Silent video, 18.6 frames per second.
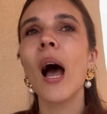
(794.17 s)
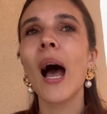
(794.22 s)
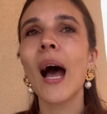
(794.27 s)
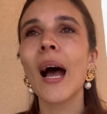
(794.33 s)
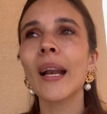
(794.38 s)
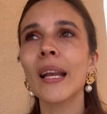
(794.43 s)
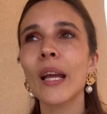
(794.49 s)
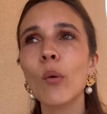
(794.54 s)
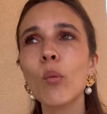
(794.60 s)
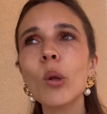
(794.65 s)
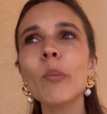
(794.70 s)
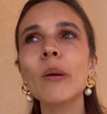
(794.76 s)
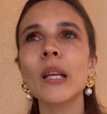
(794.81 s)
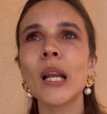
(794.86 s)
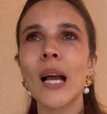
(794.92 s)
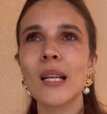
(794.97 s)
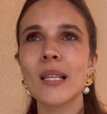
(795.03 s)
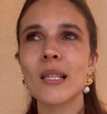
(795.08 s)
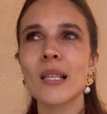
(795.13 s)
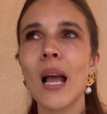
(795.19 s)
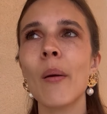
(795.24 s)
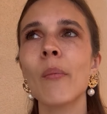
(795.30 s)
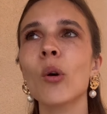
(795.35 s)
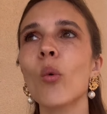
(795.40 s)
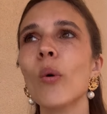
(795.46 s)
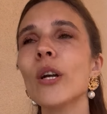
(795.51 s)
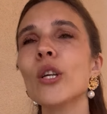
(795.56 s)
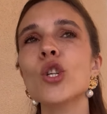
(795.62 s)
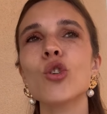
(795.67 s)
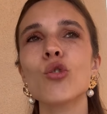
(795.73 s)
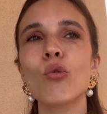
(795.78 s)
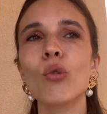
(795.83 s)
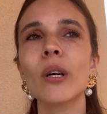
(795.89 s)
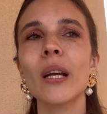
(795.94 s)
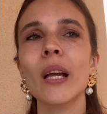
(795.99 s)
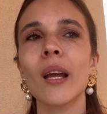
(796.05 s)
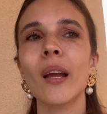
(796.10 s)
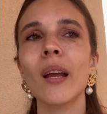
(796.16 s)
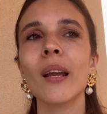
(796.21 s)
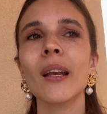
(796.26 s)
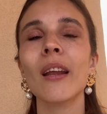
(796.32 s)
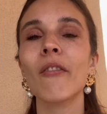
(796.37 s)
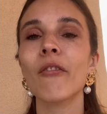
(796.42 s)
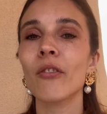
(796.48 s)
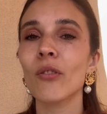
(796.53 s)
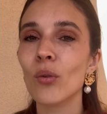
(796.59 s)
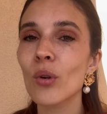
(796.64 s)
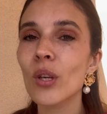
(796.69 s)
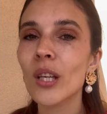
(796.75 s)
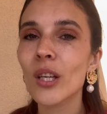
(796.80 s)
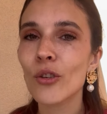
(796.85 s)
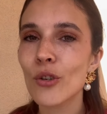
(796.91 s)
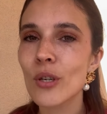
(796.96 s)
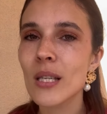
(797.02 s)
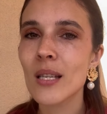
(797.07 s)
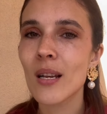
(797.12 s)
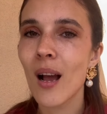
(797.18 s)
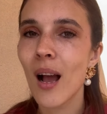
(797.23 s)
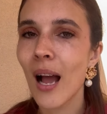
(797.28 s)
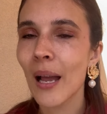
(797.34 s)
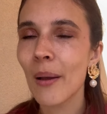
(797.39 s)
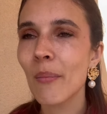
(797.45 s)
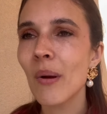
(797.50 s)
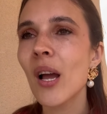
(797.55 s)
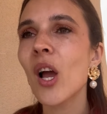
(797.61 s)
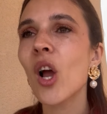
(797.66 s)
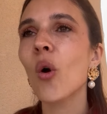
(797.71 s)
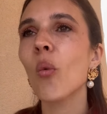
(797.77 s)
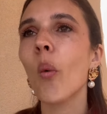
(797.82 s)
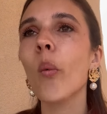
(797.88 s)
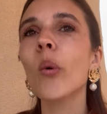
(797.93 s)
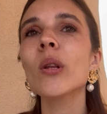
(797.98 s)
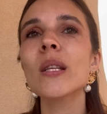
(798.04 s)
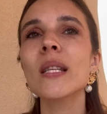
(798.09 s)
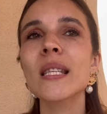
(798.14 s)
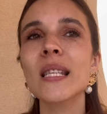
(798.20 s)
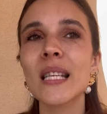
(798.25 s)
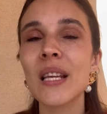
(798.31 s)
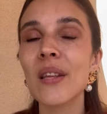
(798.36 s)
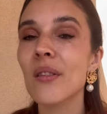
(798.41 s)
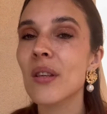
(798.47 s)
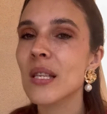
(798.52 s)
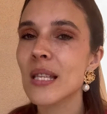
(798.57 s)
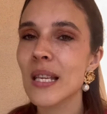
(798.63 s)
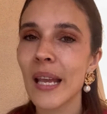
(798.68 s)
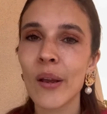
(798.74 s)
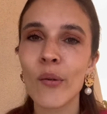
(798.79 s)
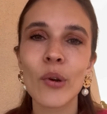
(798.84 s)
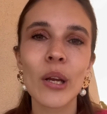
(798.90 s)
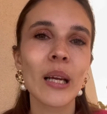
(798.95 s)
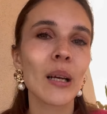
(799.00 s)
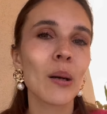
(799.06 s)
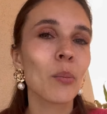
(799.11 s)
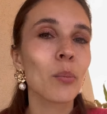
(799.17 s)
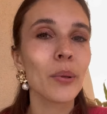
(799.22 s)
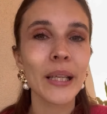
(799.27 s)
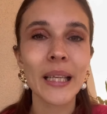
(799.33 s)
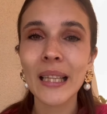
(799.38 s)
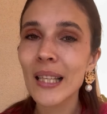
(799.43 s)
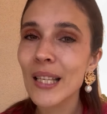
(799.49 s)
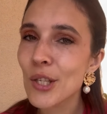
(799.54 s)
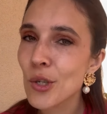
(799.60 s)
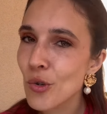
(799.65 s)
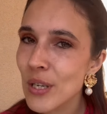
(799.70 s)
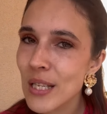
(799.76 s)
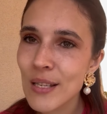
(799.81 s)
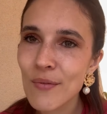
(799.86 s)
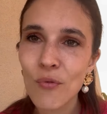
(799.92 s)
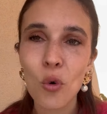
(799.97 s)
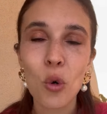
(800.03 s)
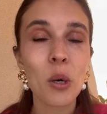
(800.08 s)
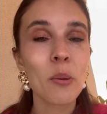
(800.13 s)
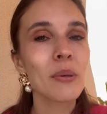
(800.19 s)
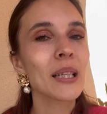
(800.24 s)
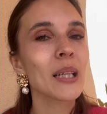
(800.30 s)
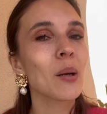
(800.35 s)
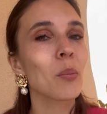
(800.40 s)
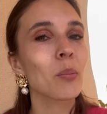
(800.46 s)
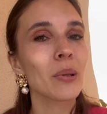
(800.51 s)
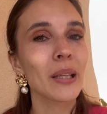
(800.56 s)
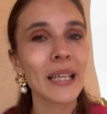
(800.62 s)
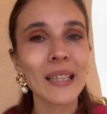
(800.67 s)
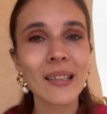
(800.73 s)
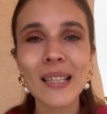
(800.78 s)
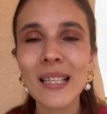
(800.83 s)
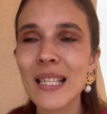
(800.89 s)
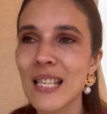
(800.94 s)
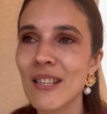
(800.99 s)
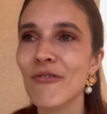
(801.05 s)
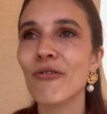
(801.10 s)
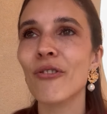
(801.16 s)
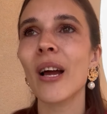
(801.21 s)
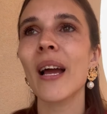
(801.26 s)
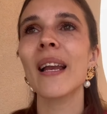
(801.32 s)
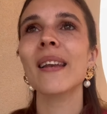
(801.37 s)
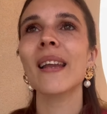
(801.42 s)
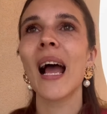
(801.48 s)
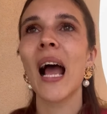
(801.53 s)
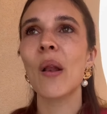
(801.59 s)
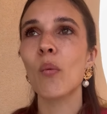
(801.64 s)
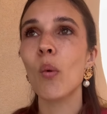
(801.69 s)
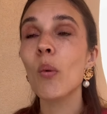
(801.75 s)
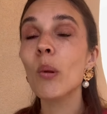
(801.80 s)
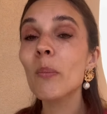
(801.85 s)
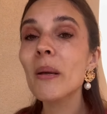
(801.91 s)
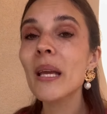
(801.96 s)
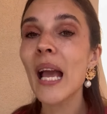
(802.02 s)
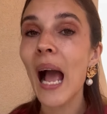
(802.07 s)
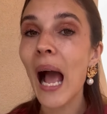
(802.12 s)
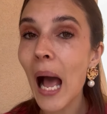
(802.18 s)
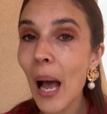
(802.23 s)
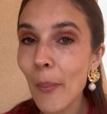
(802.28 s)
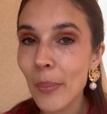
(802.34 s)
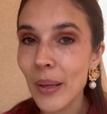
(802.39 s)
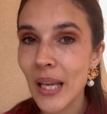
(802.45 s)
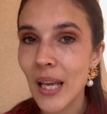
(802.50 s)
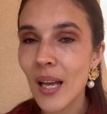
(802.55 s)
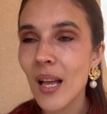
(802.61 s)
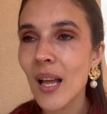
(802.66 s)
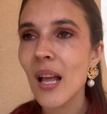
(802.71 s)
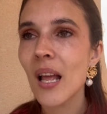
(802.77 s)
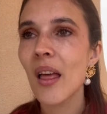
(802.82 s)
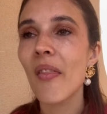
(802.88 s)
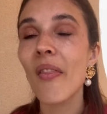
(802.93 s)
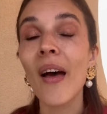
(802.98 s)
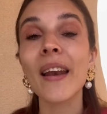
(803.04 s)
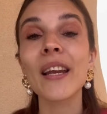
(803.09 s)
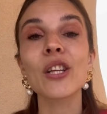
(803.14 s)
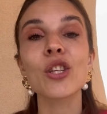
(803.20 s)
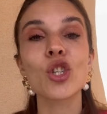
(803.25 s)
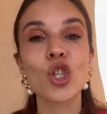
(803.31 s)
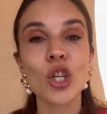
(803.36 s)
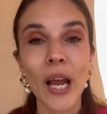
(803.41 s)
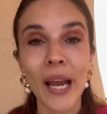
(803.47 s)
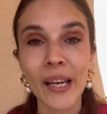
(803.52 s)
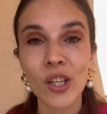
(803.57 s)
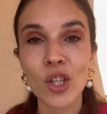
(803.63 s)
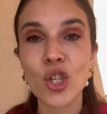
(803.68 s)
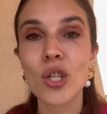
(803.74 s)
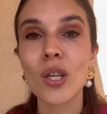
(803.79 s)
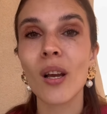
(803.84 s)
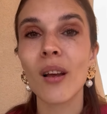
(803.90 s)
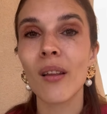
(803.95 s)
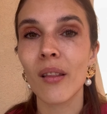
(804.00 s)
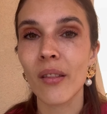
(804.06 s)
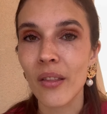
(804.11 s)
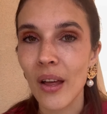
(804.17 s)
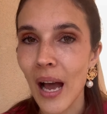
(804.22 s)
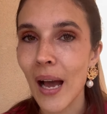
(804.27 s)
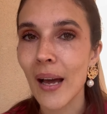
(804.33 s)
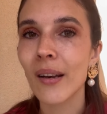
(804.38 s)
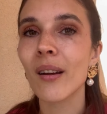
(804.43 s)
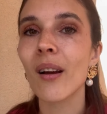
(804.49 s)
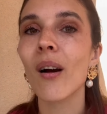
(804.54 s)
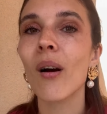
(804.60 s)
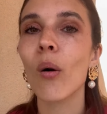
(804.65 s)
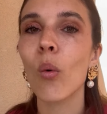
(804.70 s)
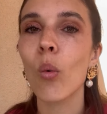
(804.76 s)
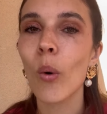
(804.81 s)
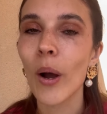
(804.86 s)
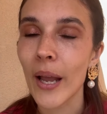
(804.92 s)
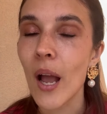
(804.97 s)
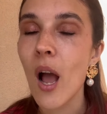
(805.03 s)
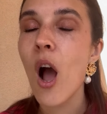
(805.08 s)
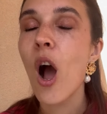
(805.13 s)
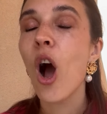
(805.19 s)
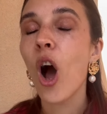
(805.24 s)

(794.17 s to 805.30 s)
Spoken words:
And it will be nice. I'm quite sure in a few years' time, we will see this area completely transformed, completely different, and we will be happy that it changed that way.